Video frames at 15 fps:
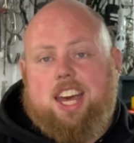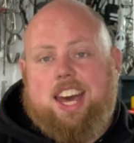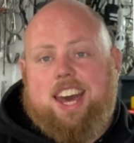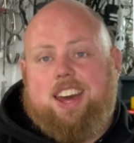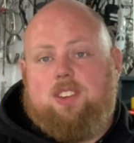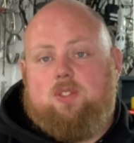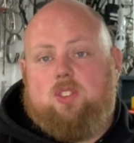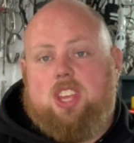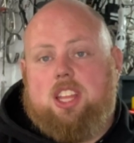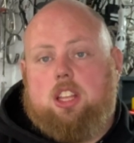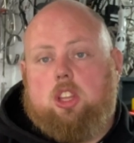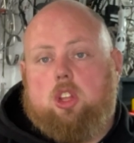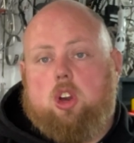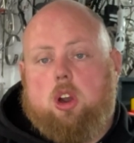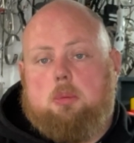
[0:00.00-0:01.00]
and
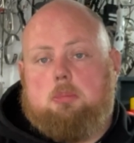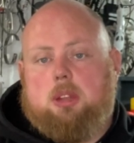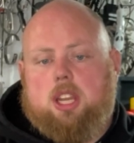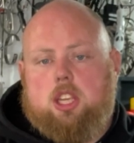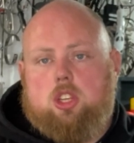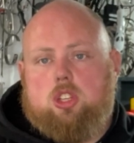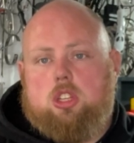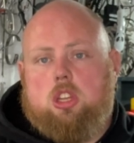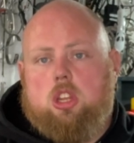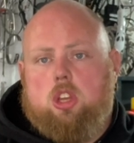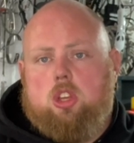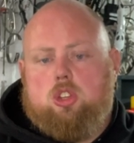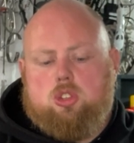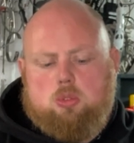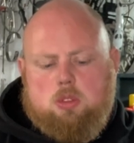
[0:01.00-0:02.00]
reel combination.
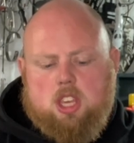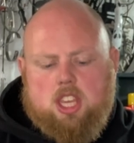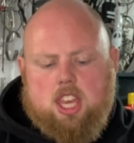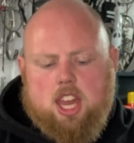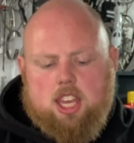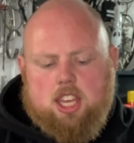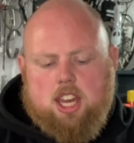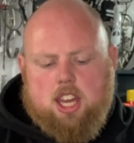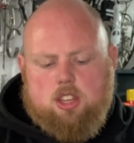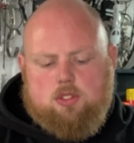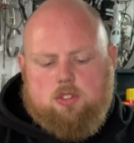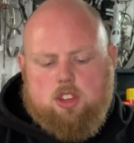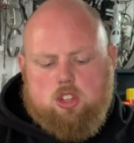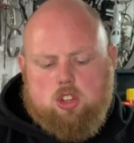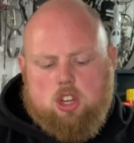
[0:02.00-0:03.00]
So you can catch
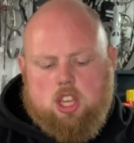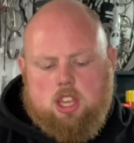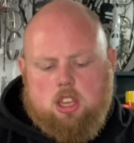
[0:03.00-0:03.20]
fish on it.